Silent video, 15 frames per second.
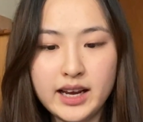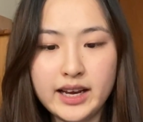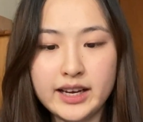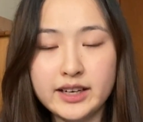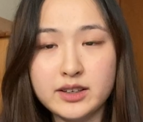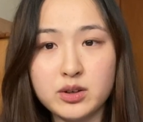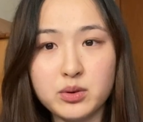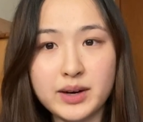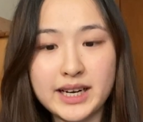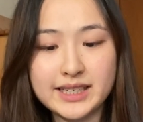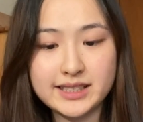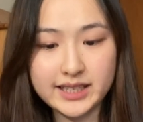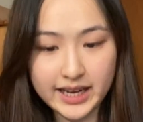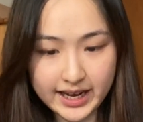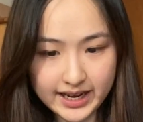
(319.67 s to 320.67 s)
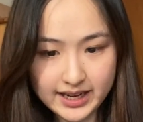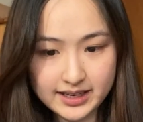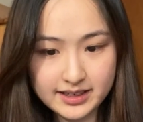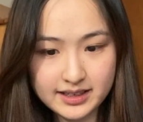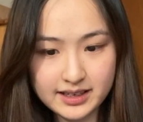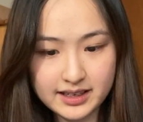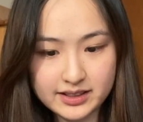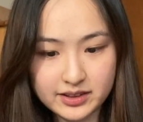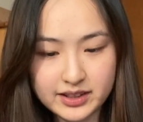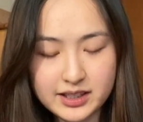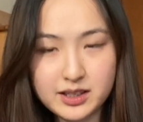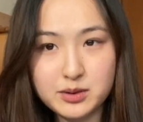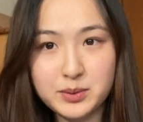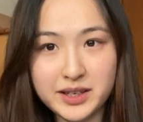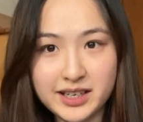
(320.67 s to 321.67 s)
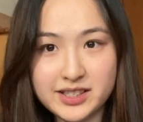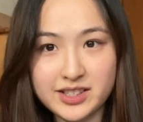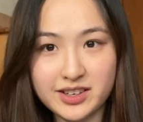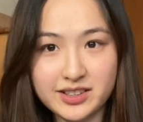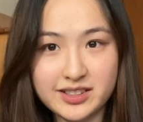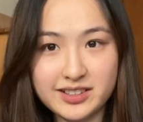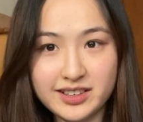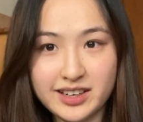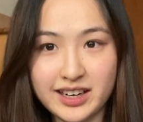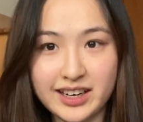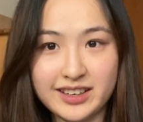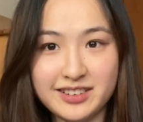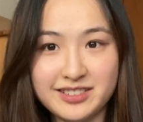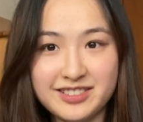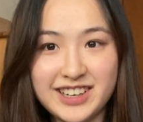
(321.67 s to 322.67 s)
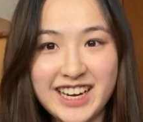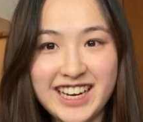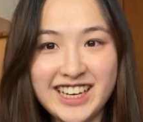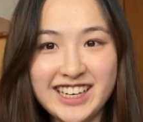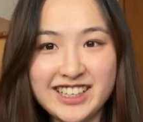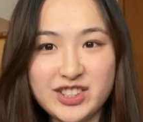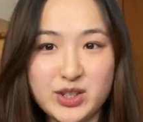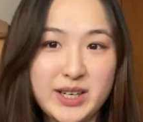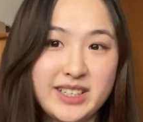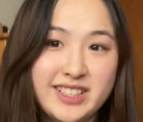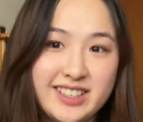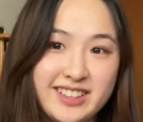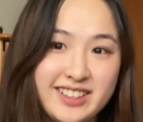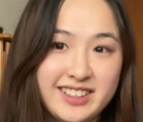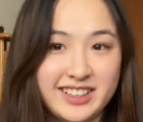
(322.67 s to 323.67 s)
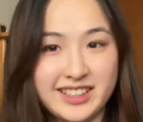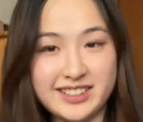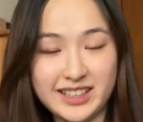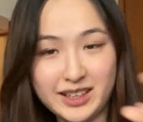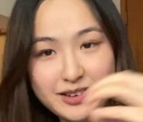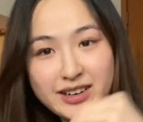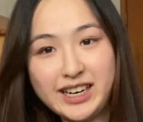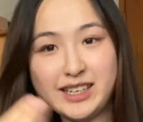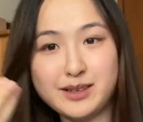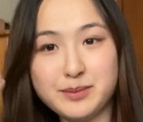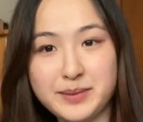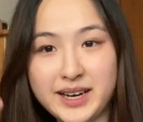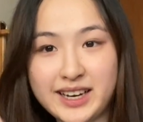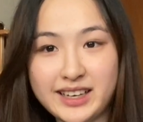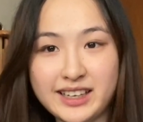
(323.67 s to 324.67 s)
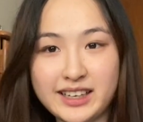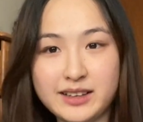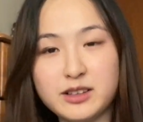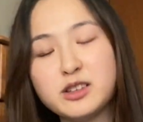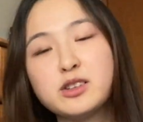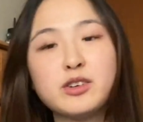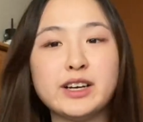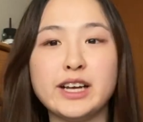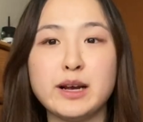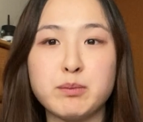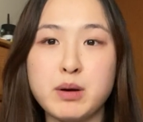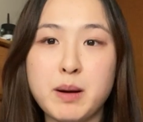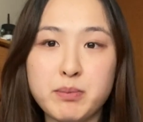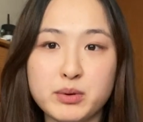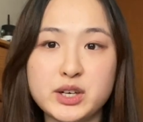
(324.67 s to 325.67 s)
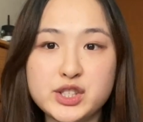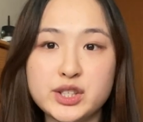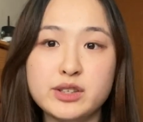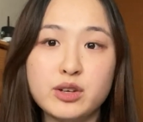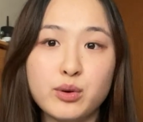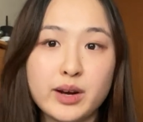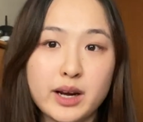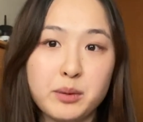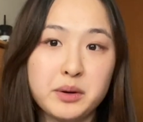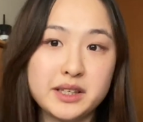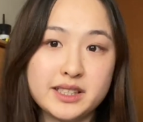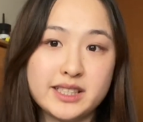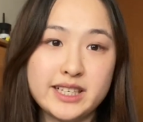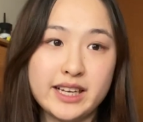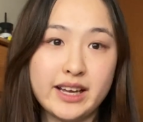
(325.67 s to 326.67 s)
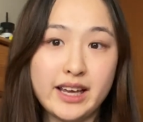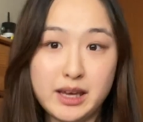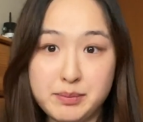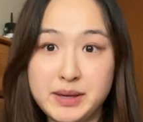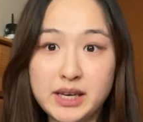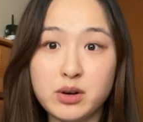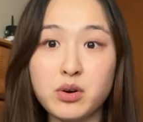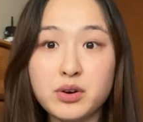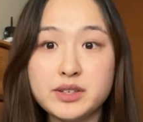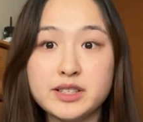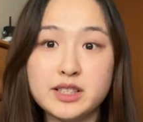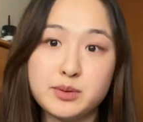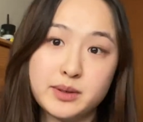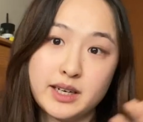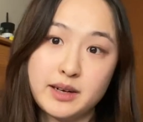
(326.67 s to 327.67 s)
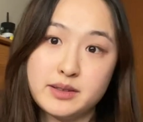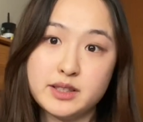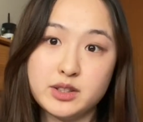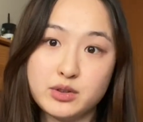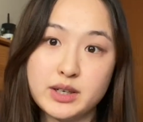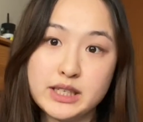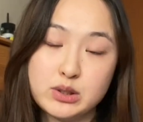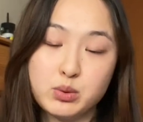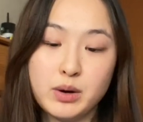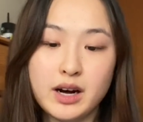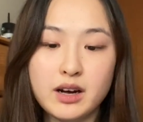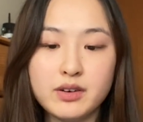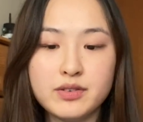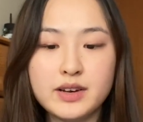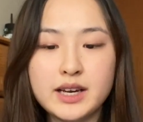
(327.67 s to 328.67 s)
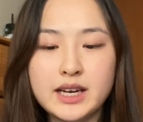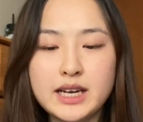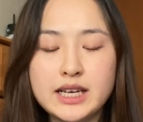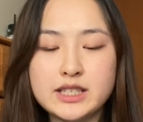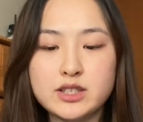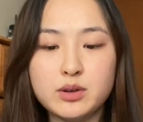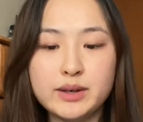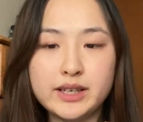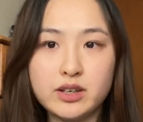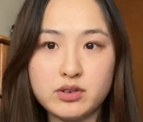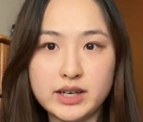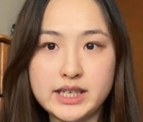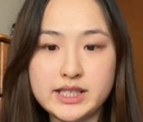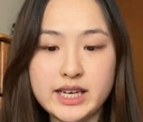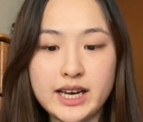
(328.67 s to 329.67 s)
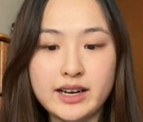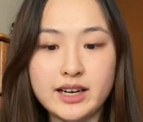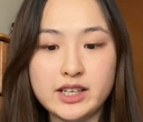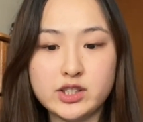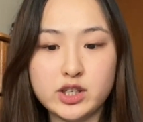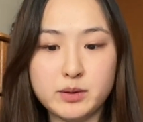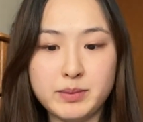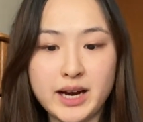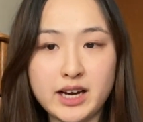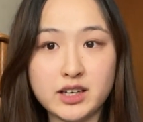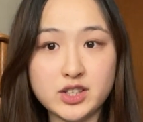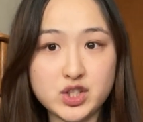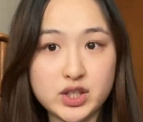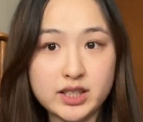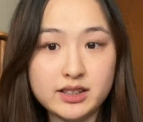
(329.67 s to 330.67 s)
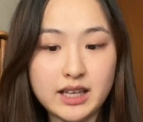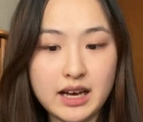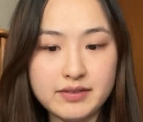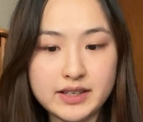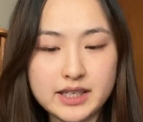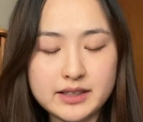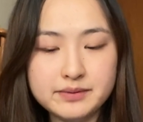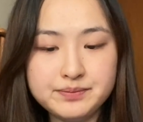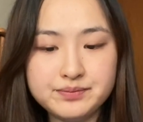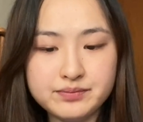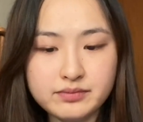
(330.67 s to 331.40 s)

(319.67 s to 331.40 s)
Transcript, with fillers: In grade 10, so this is when I start kind of trying to accelerate my learning and preparation knowing I wanted to take AP courses when I was in grade 12. So in grade 10, I took biology 11.